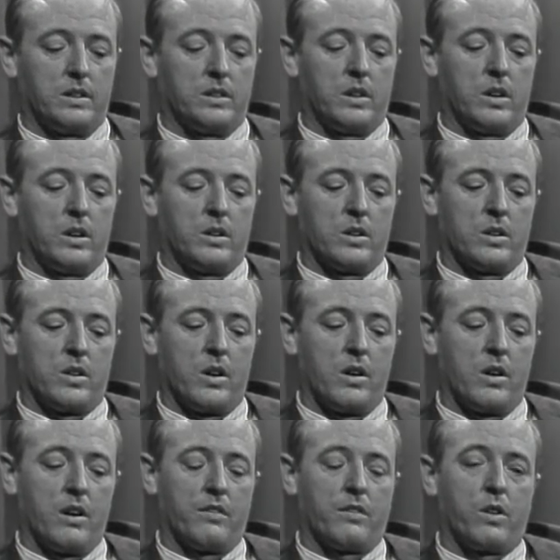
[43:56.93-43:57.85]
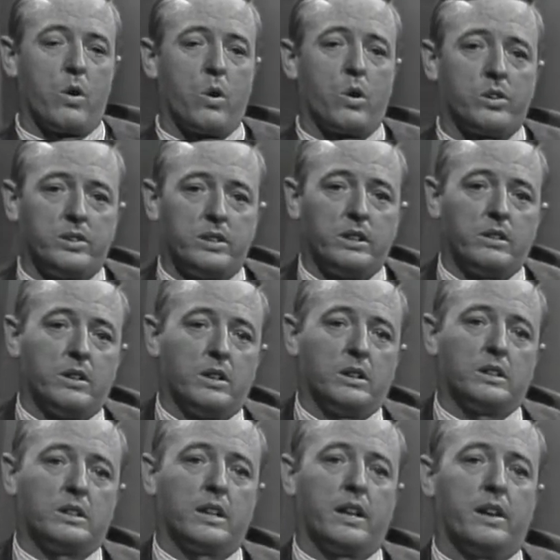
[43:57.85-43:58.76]
uh, of course there are
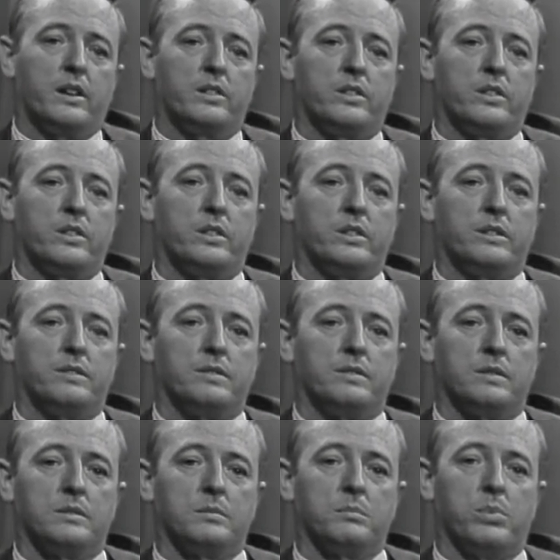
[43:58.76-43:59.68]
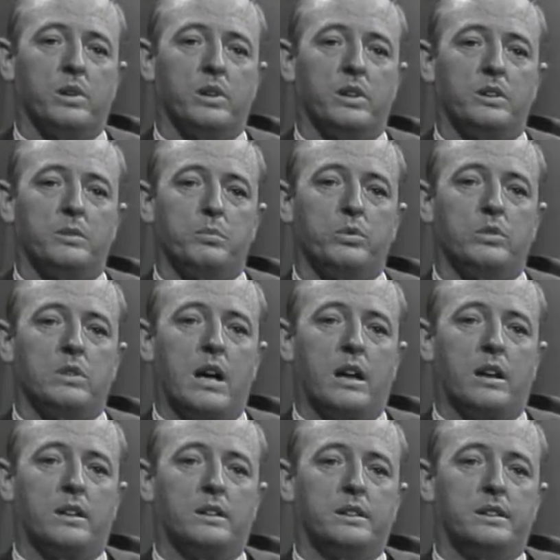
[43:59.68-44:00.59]
cases of police
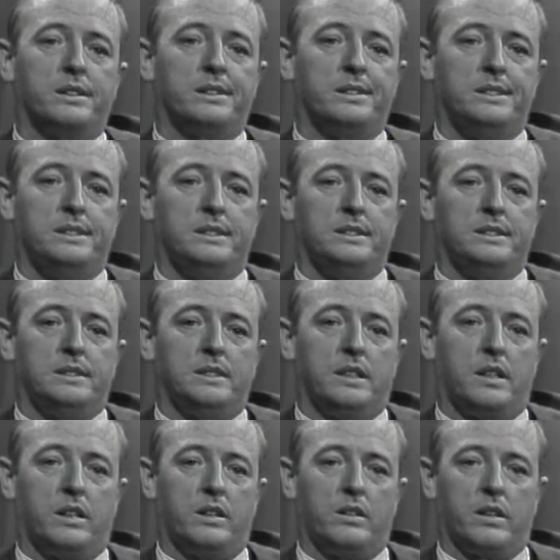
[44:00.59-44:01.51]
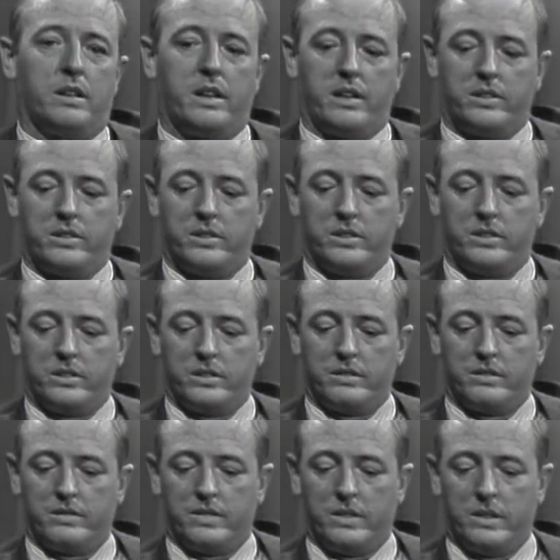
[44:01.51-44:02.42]
brutality. There are cases
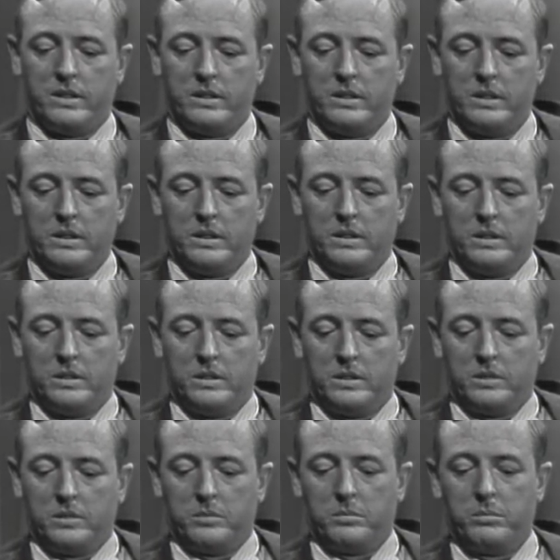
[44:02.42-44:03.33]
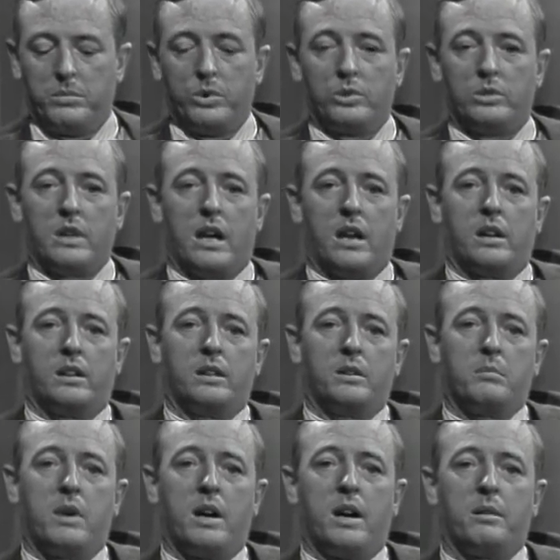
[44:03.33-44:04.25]
of uh, brutality
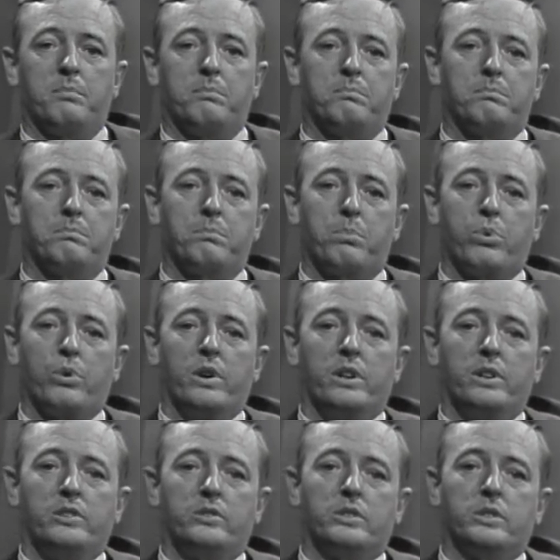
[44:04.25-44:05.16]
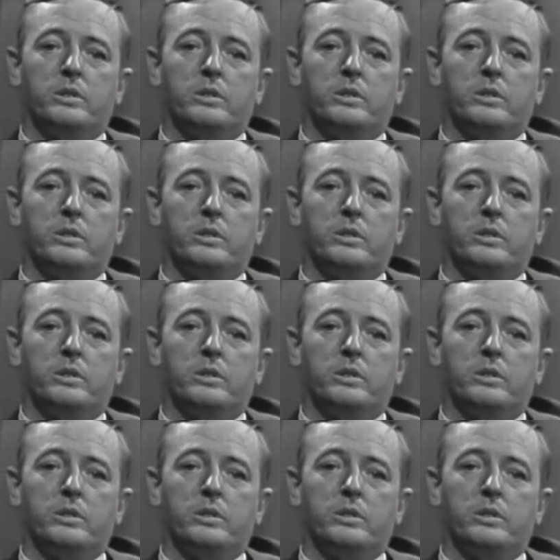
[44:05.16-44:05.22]
by priests